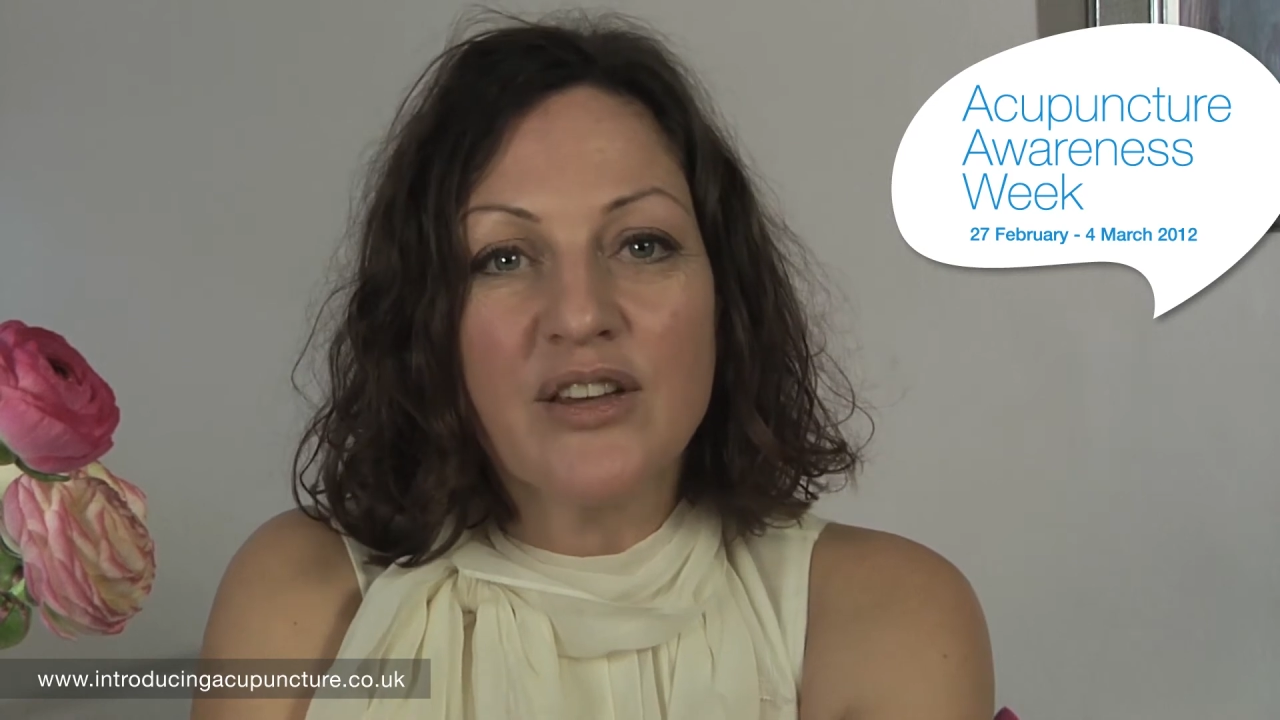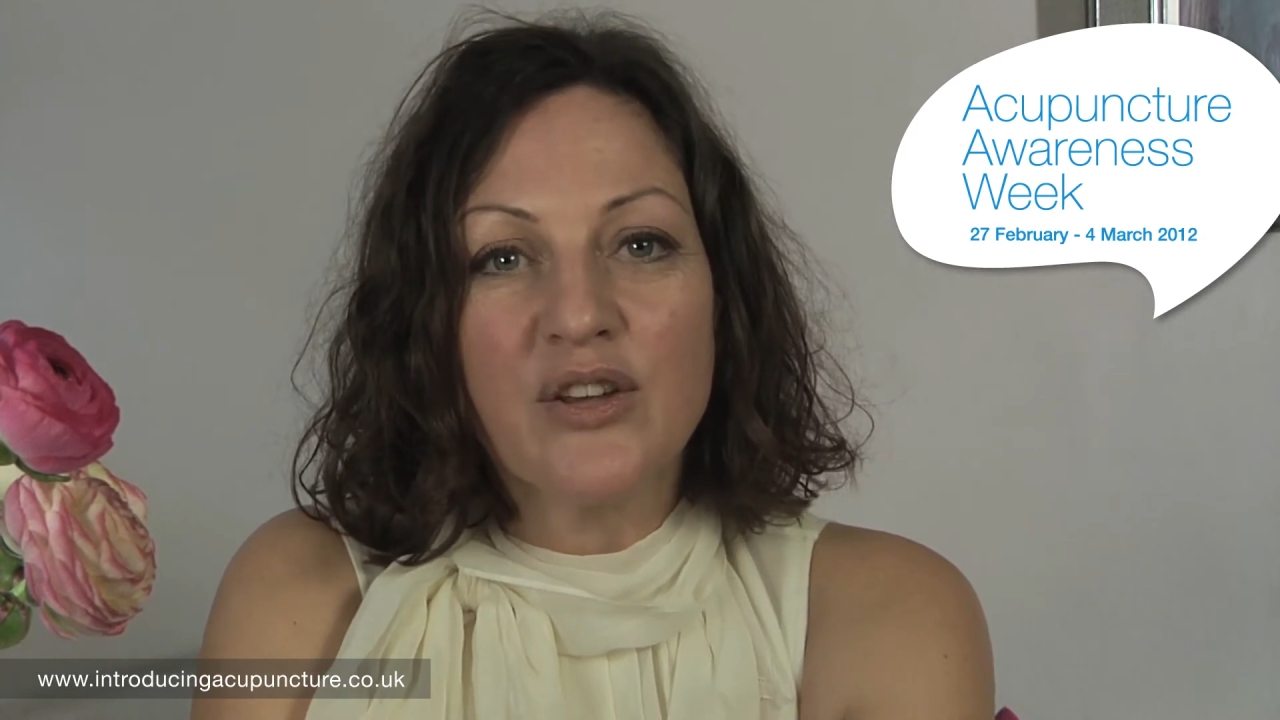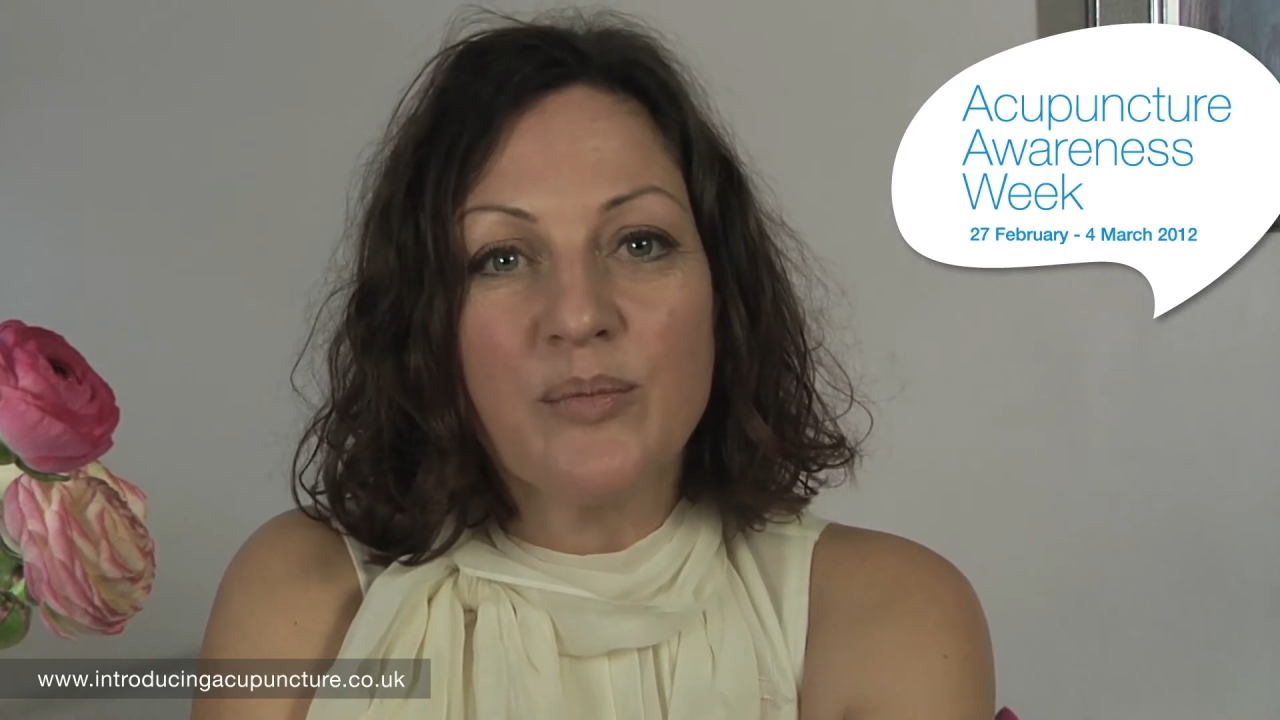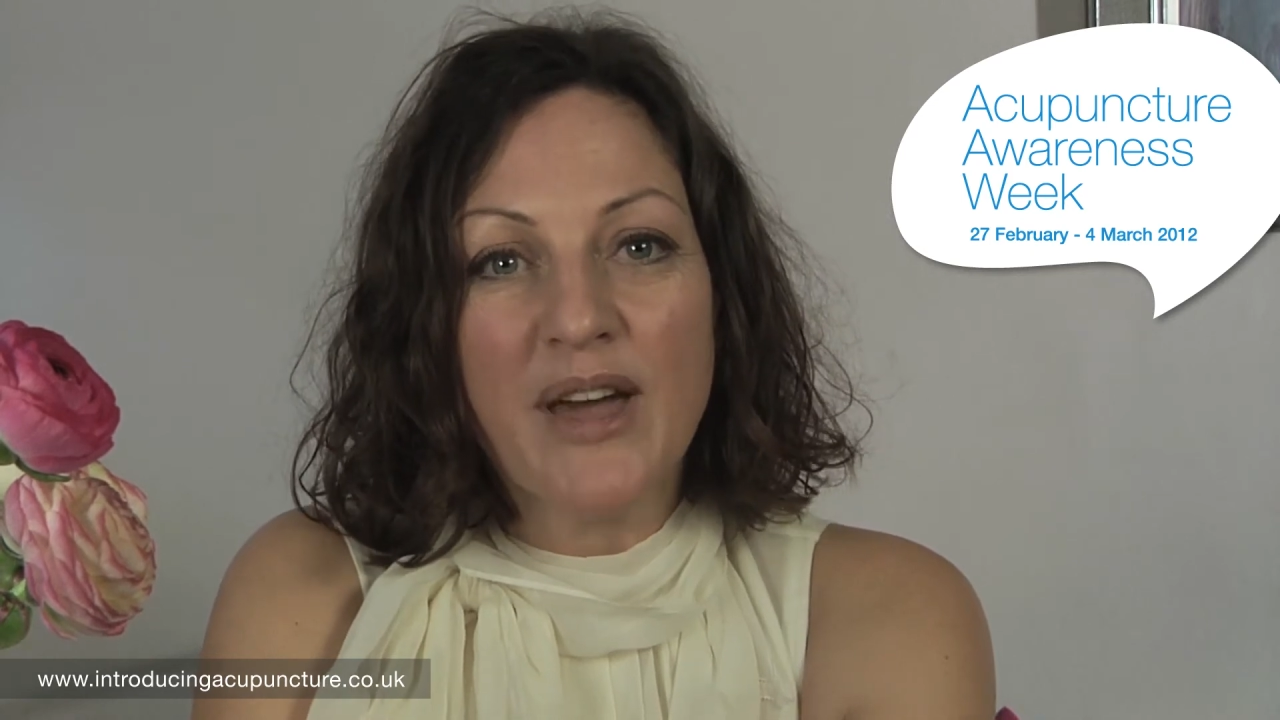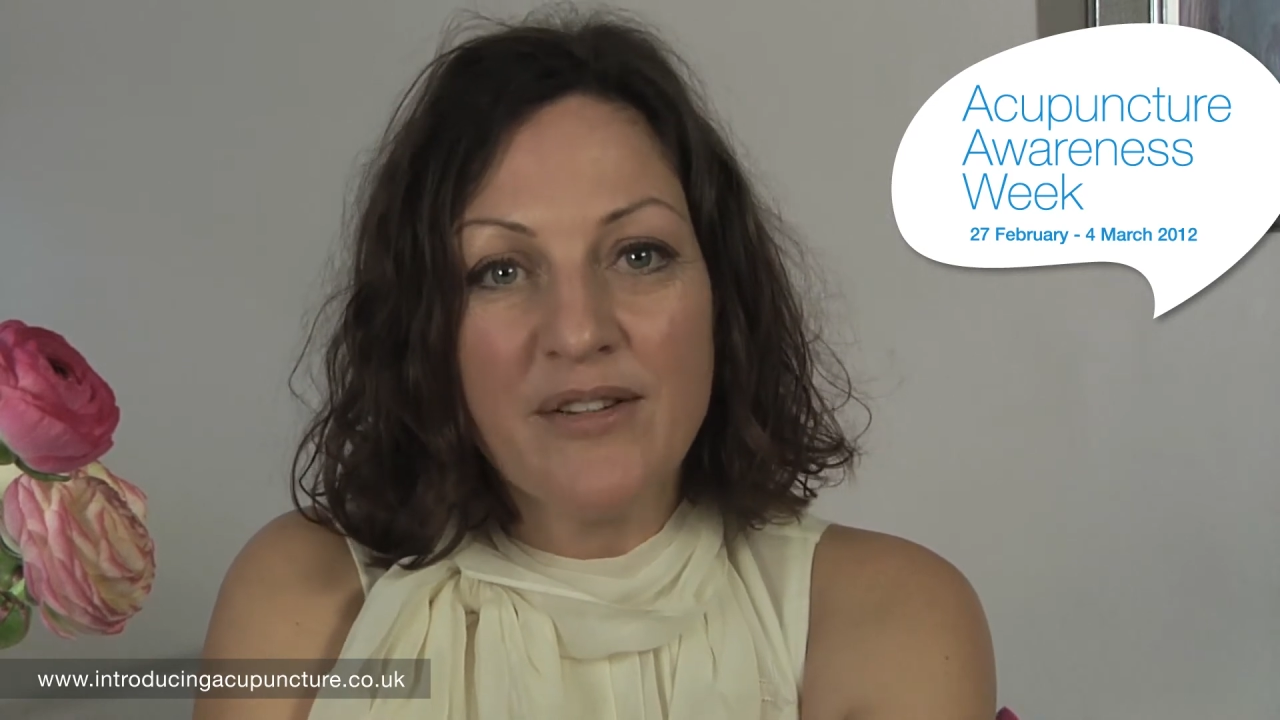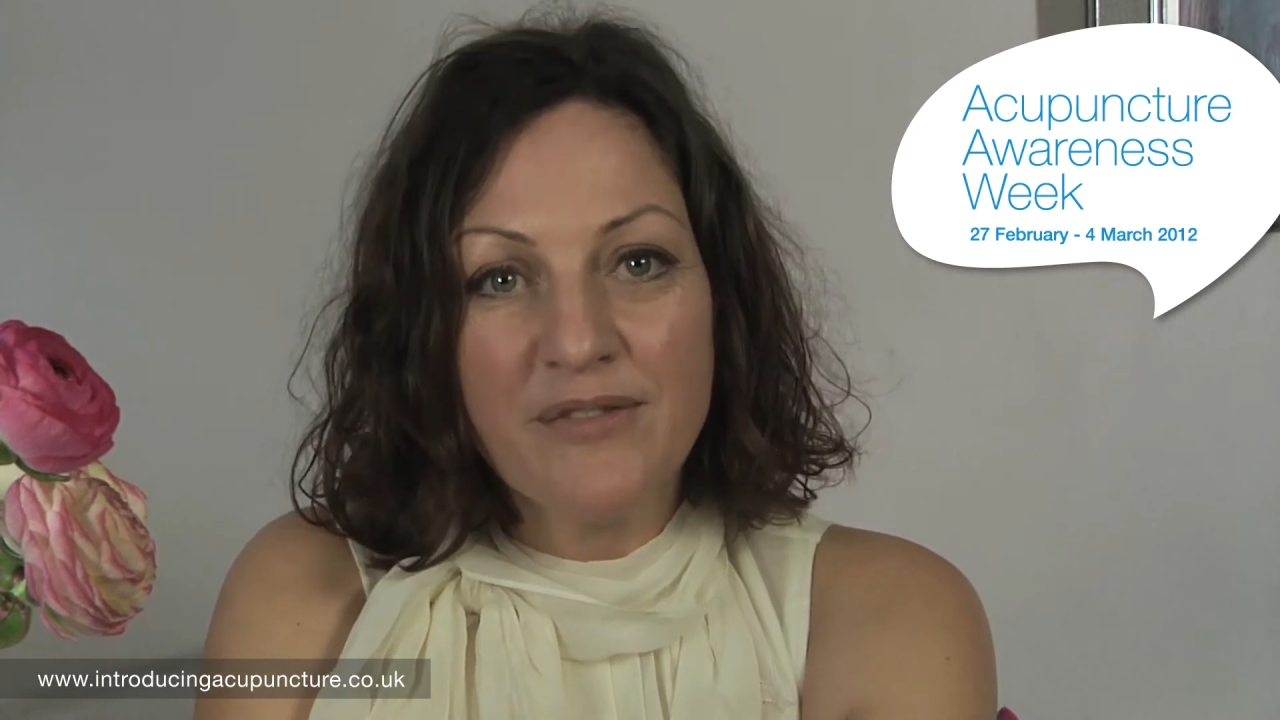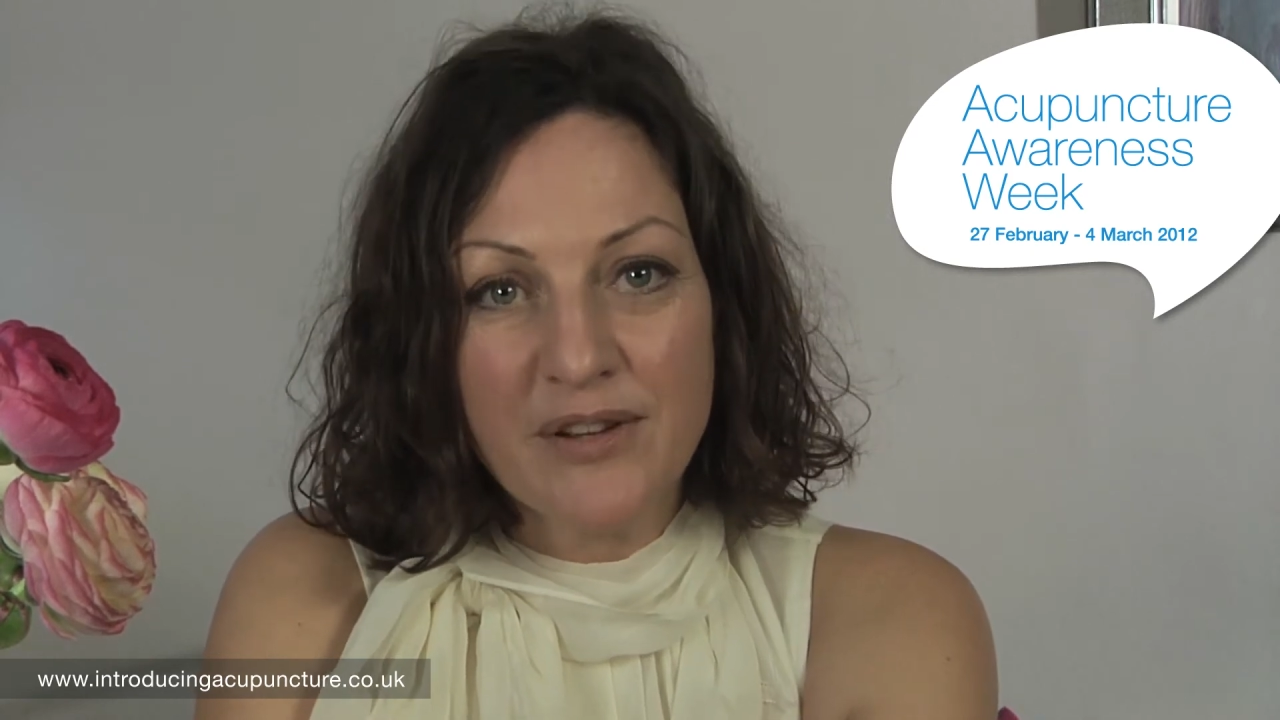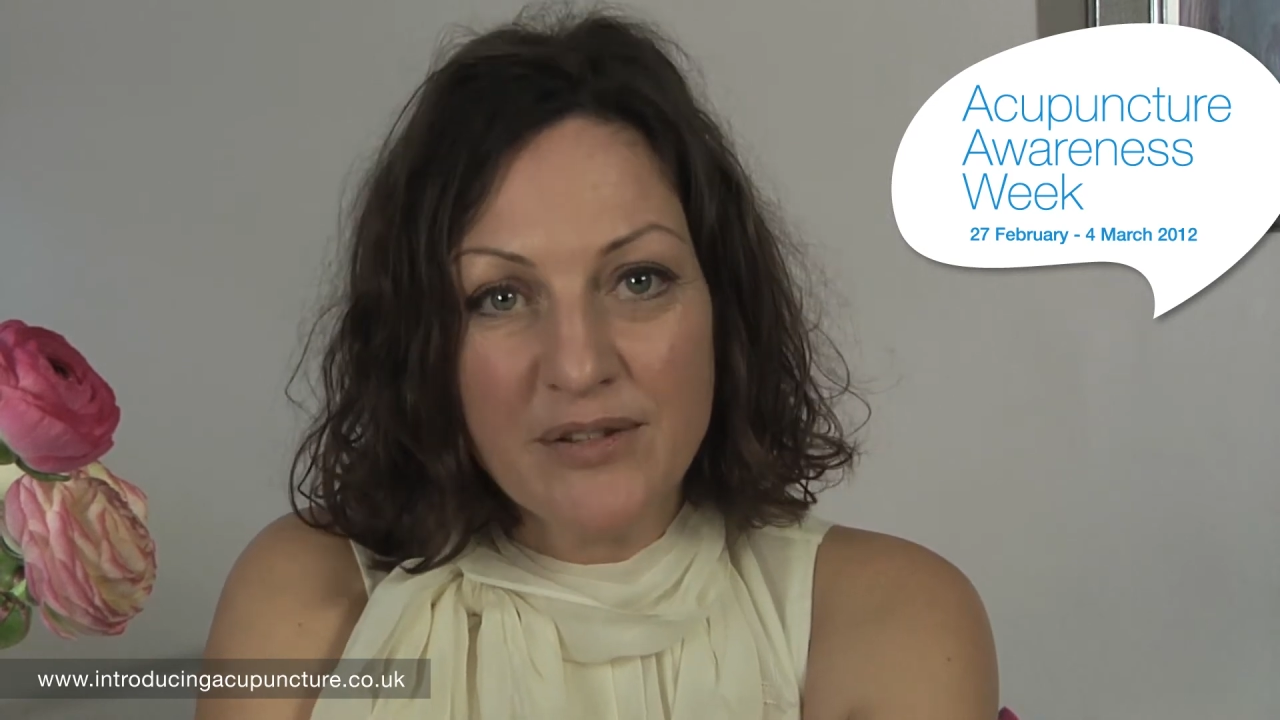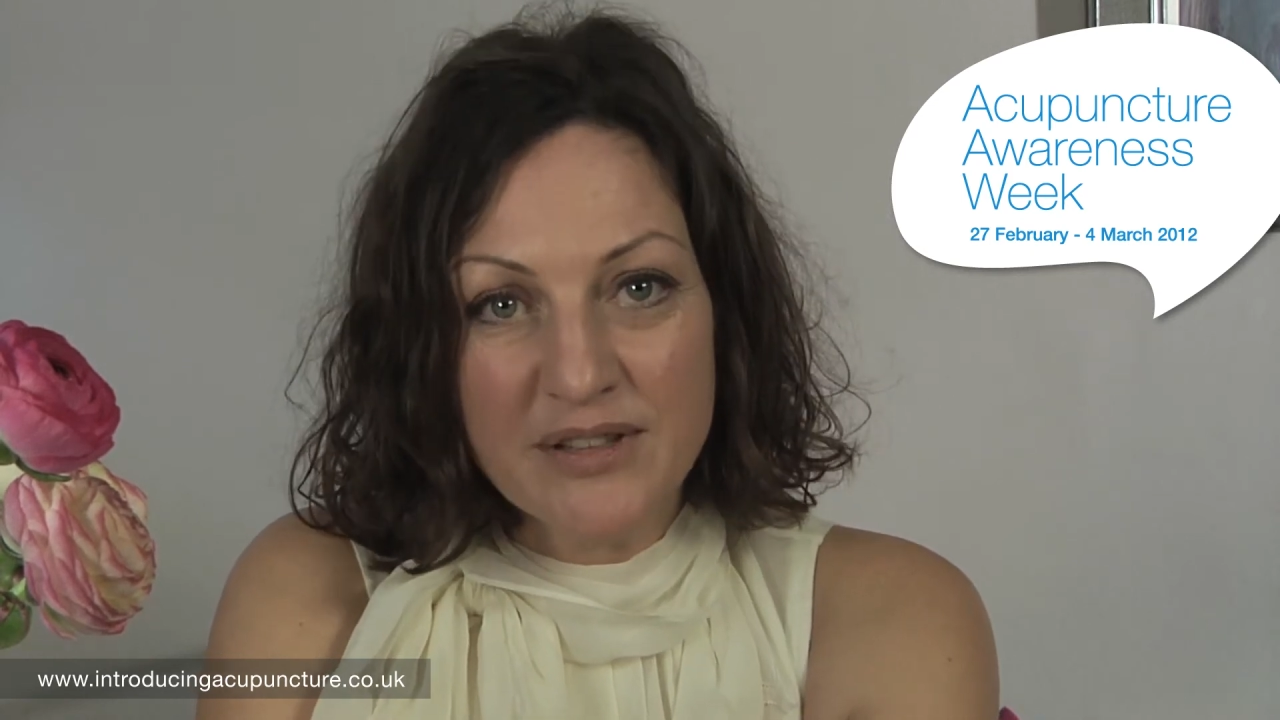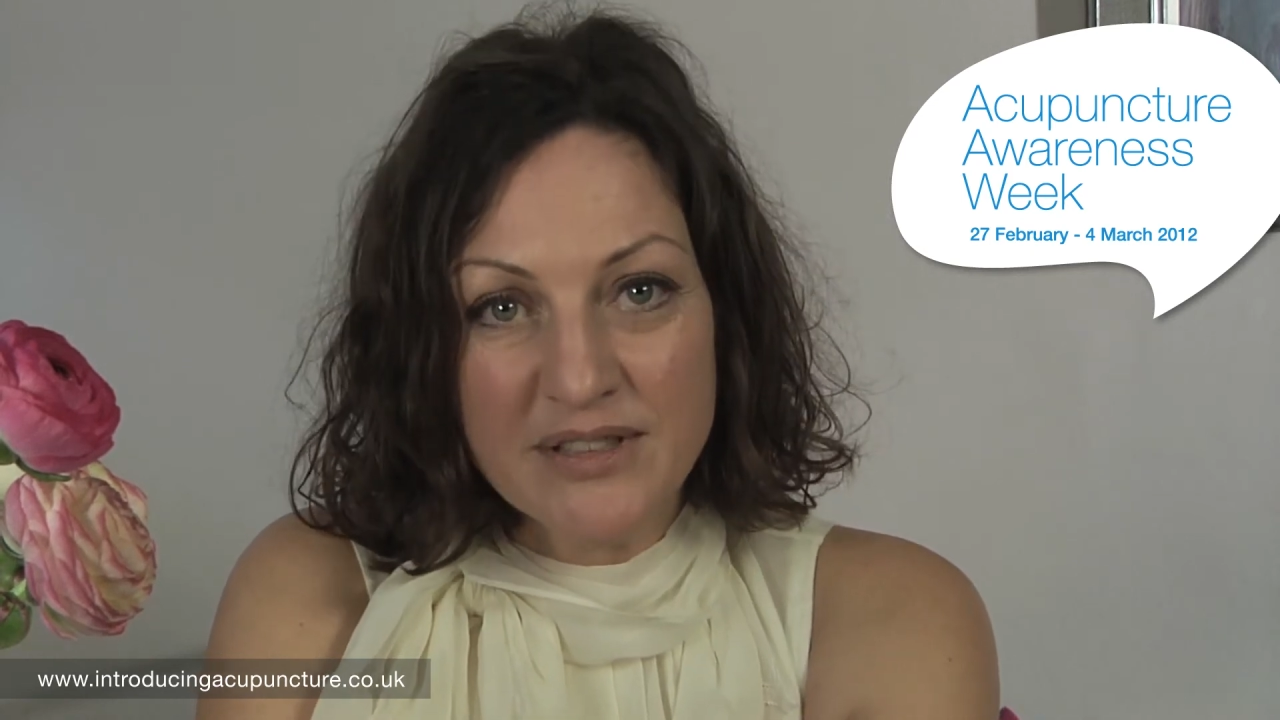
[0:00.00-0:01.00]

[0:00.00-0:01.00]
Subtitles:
You may feel the